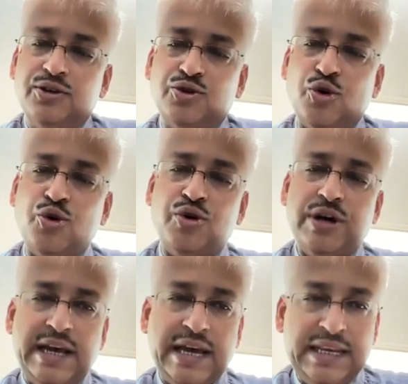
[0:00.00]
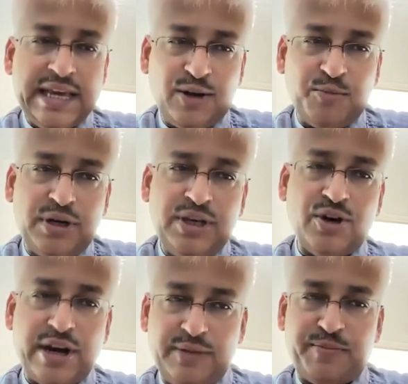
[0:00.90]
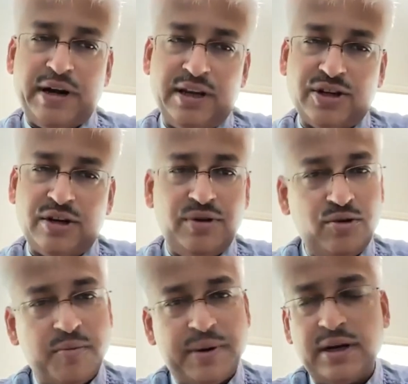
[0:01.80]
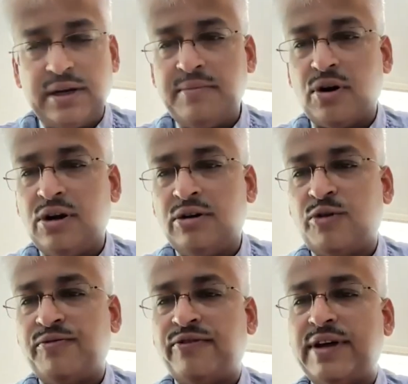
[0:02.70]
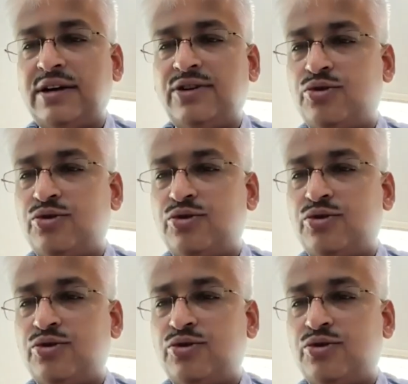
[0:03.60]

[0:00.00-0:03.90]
So any anomaly or any prediction, we do a predictive model on top of that.